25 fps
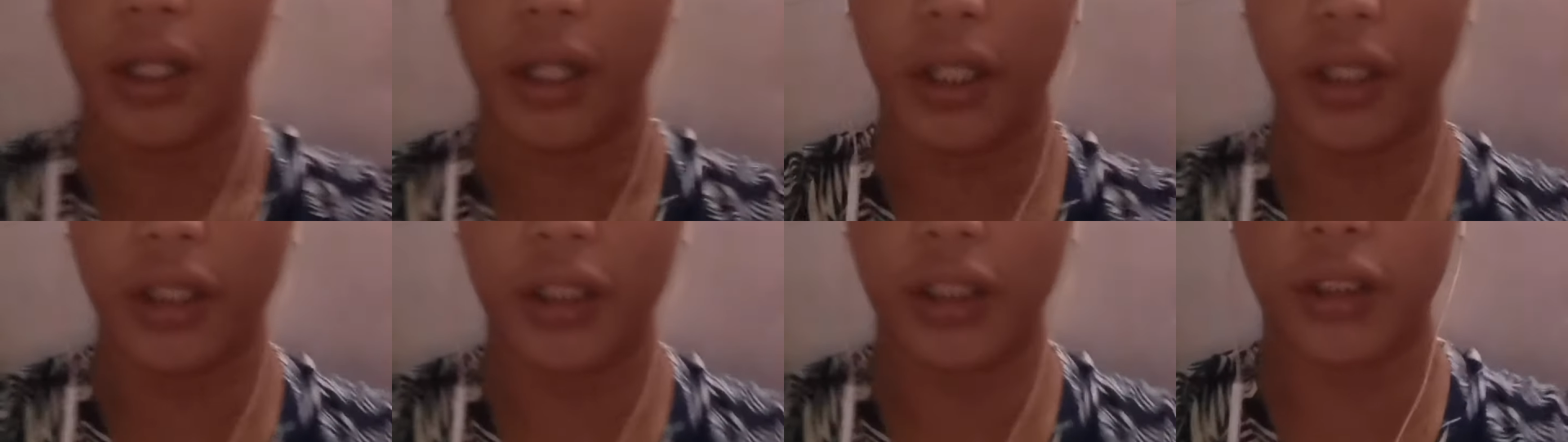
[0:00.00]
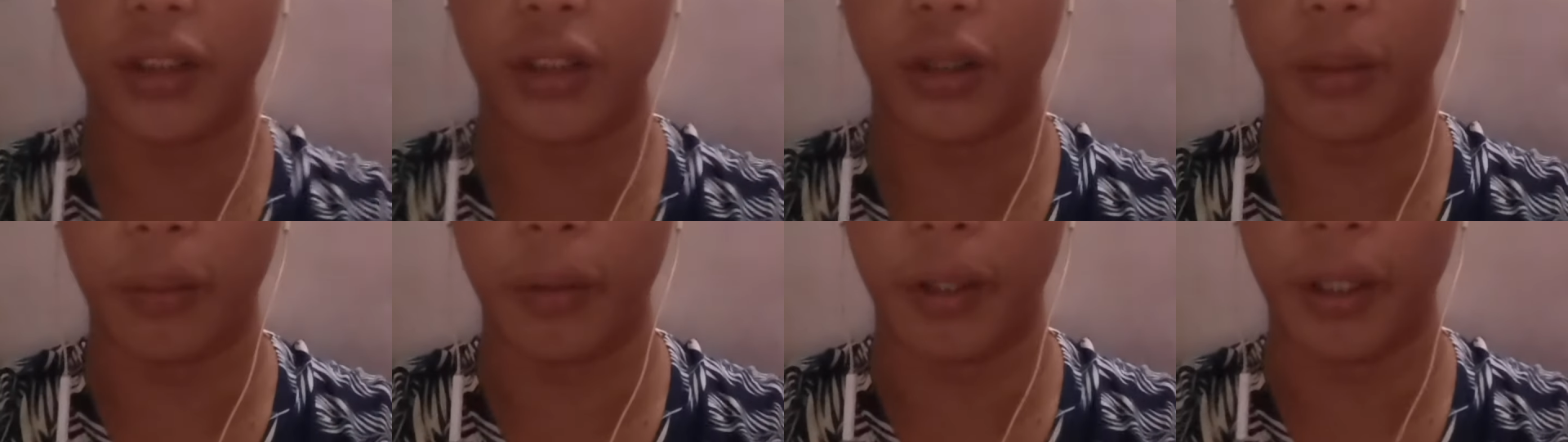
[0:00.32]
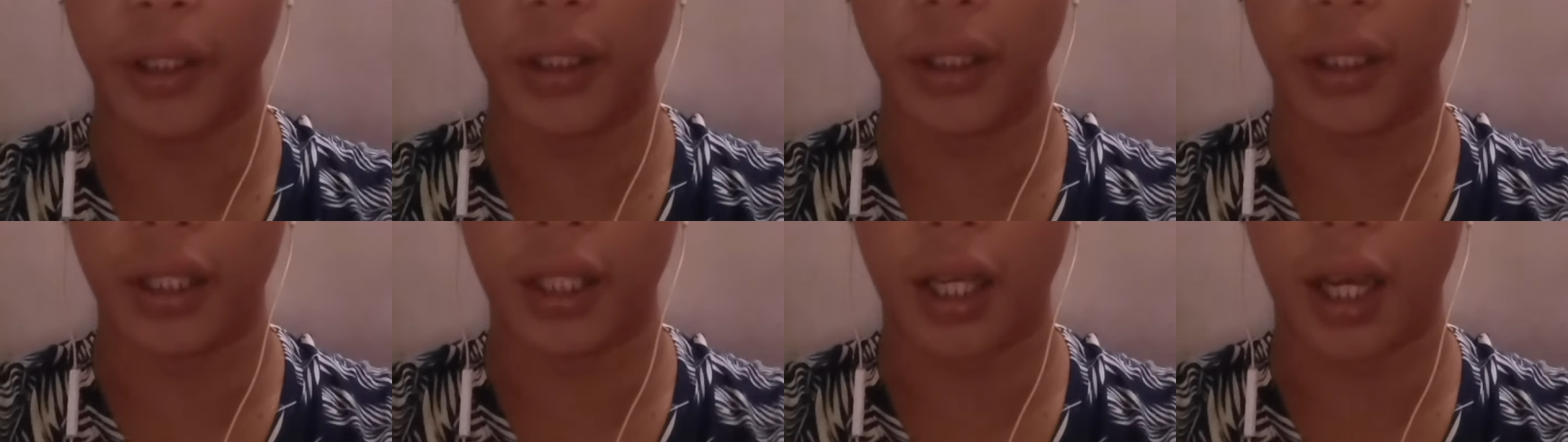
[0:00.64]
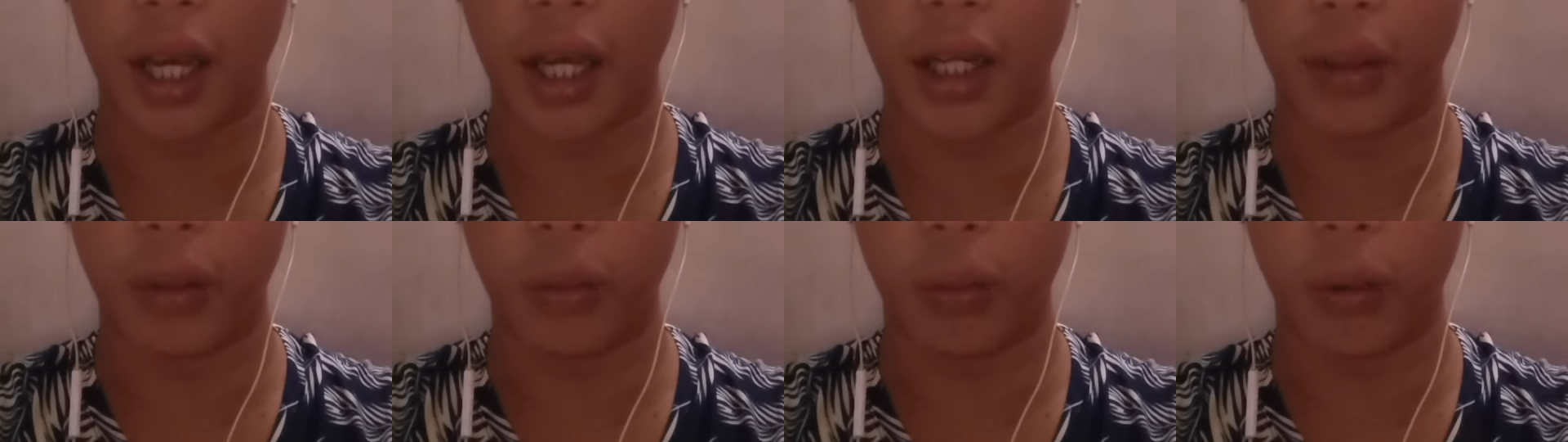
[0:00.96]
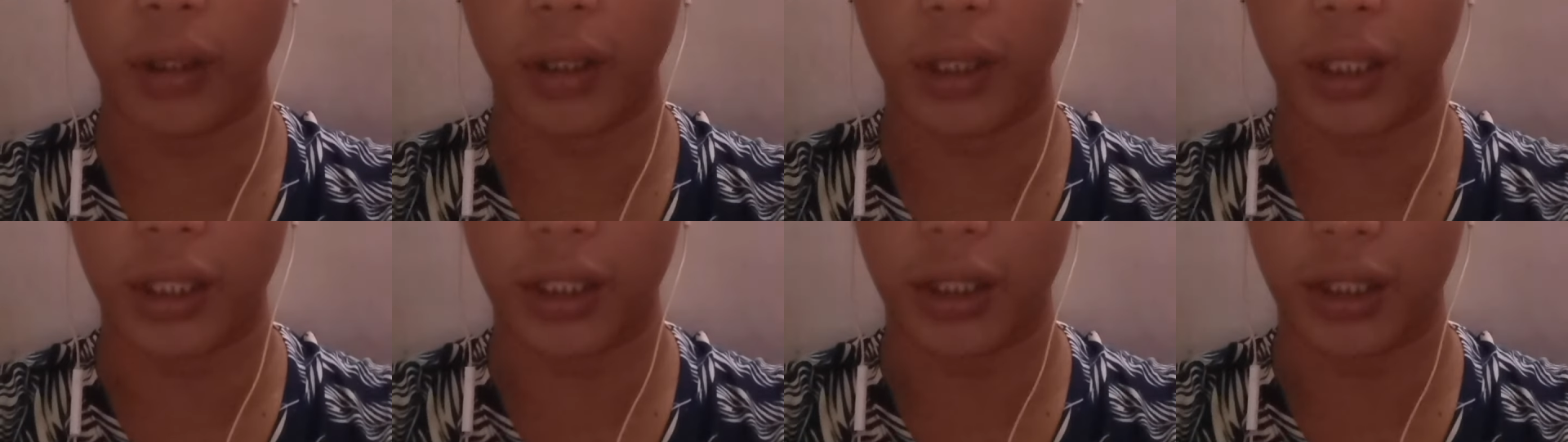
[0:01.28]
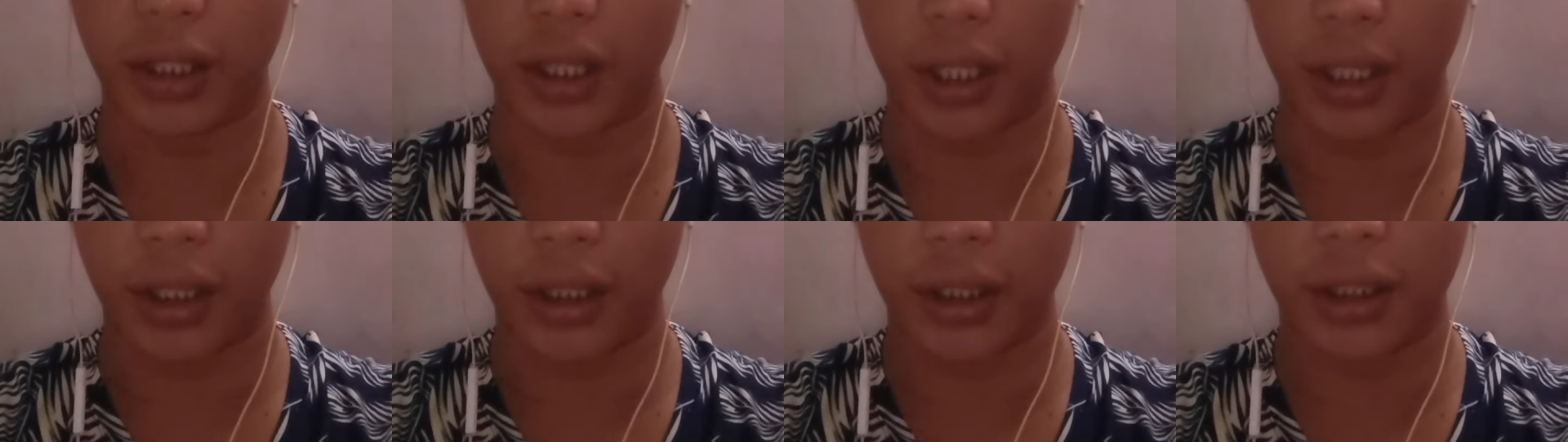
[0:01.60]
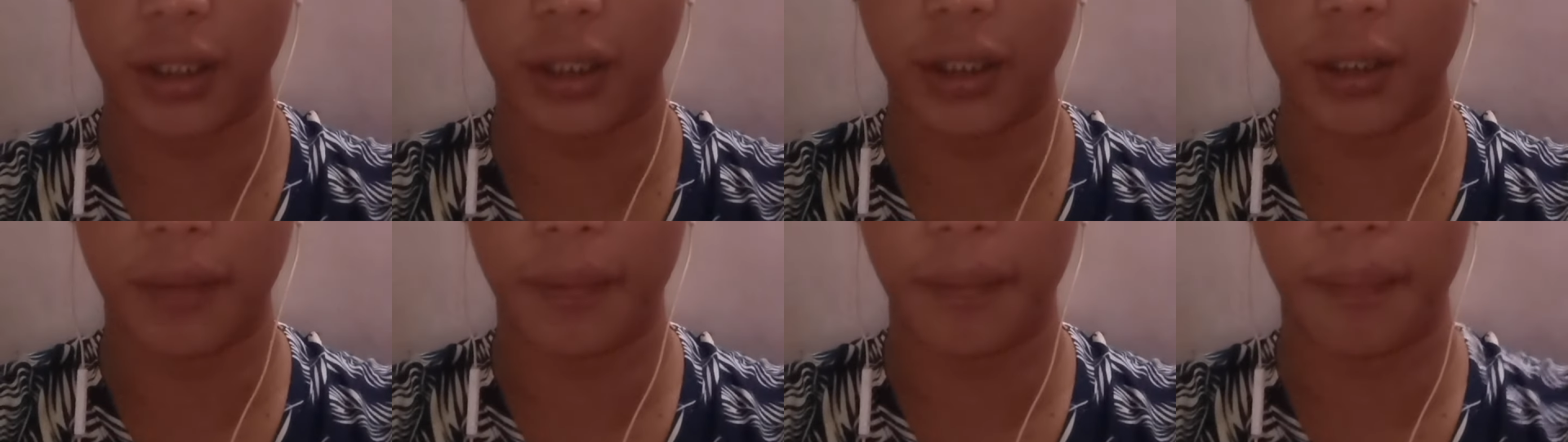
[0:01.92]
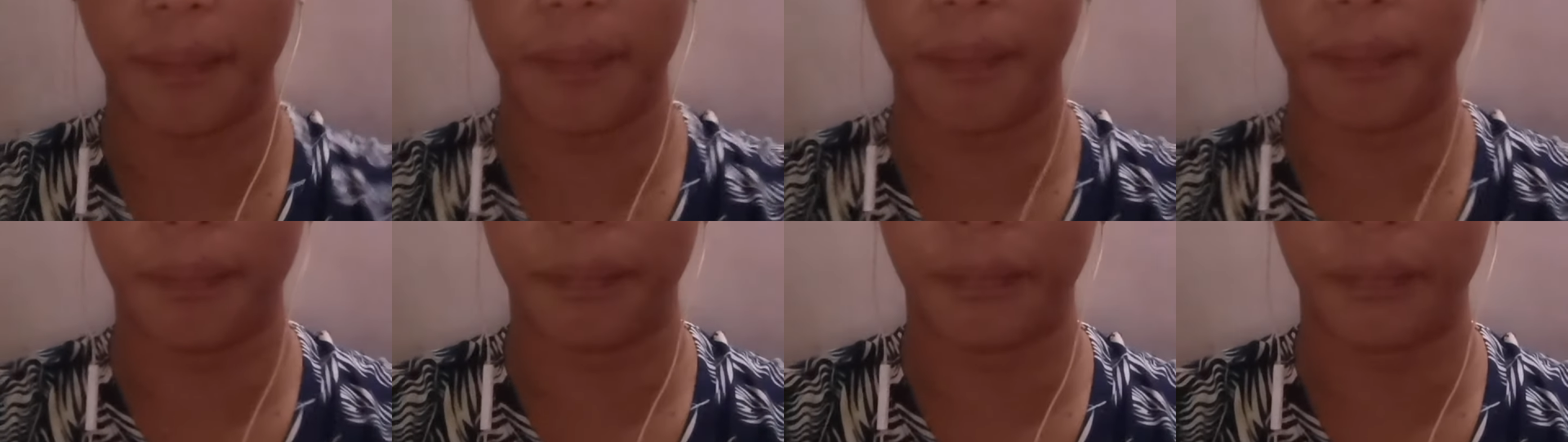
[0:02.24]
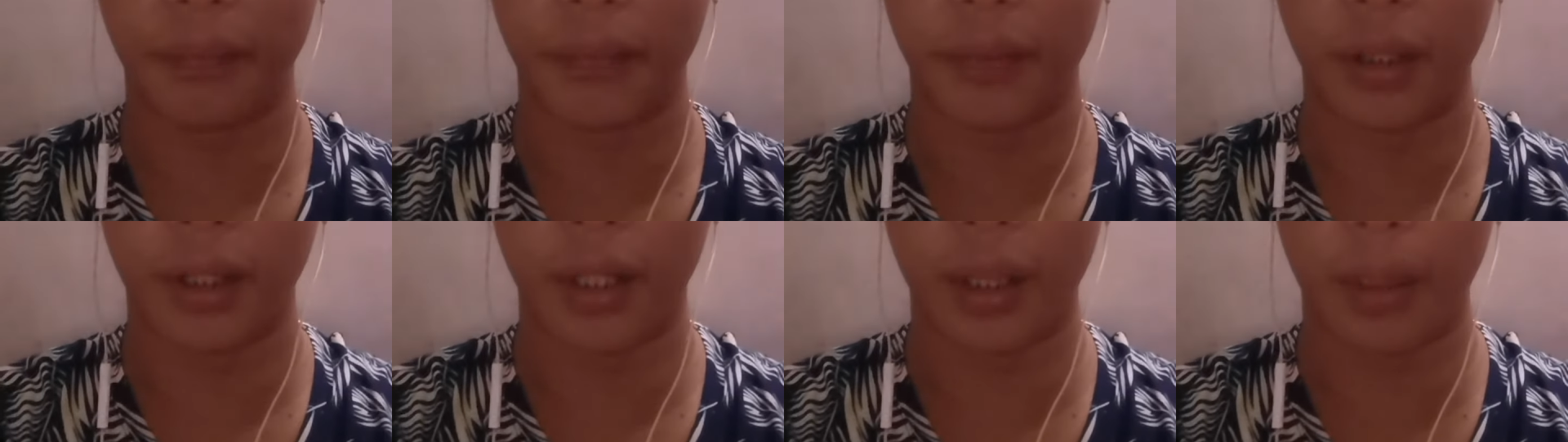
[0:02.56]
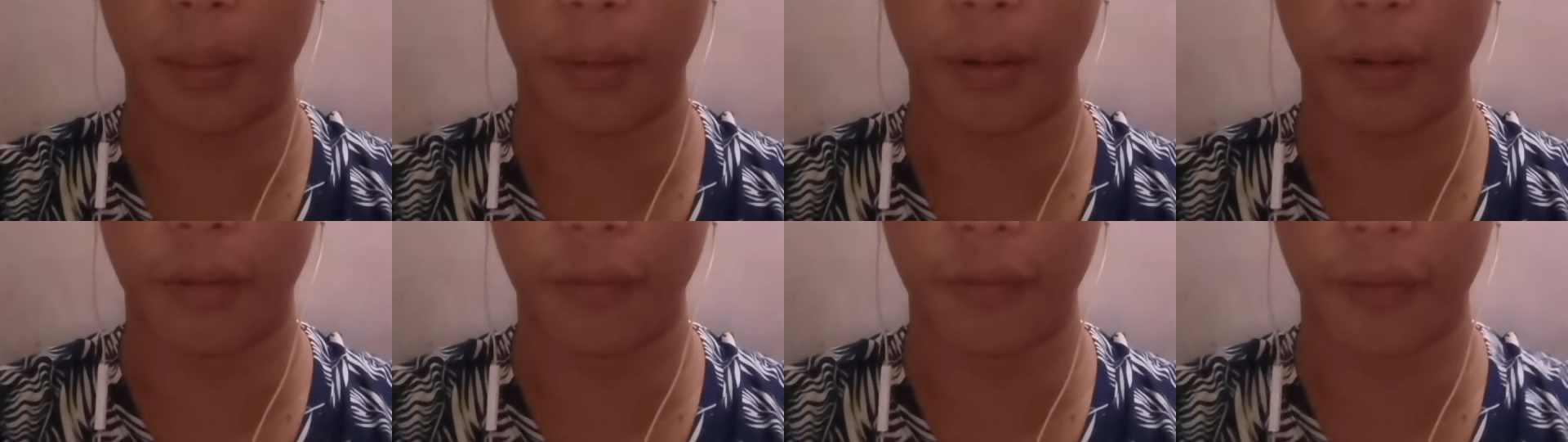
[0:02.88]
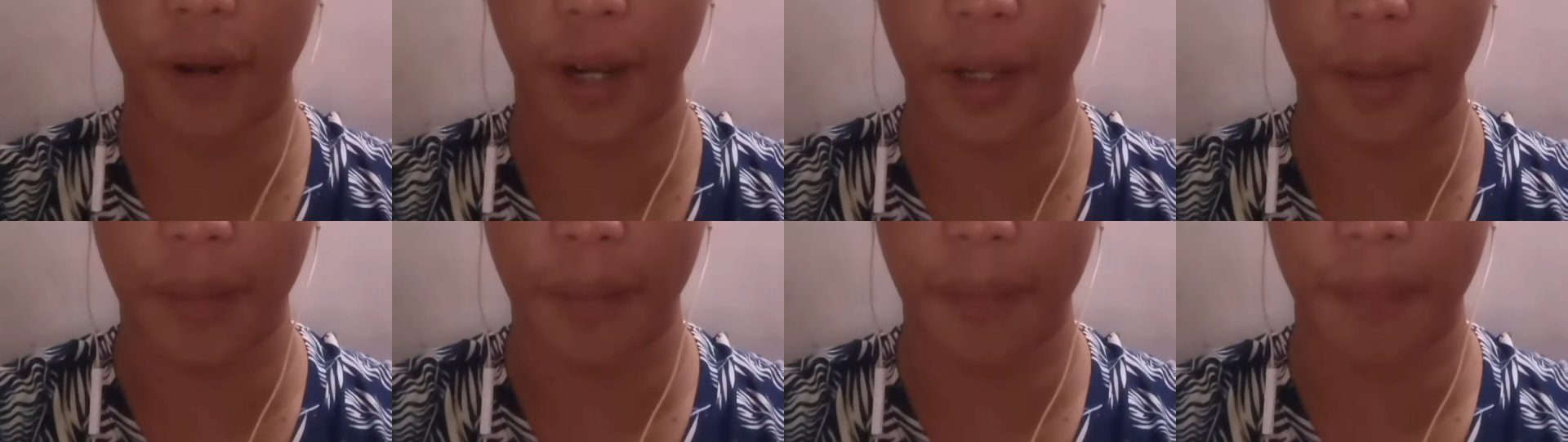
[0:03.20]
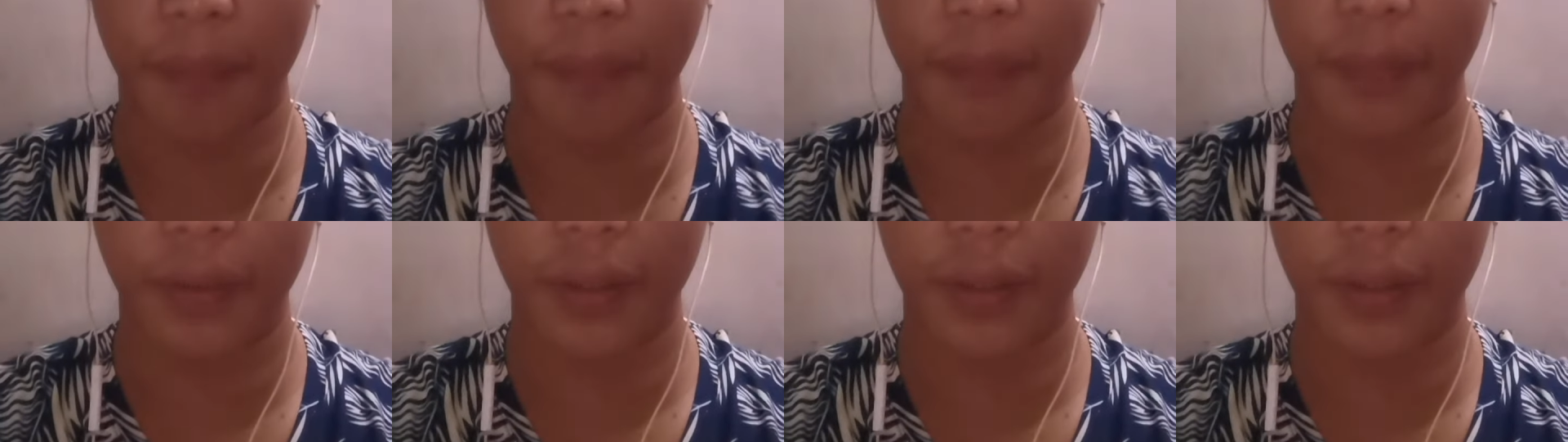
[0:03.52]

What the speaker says: instrument and what it does. Number five,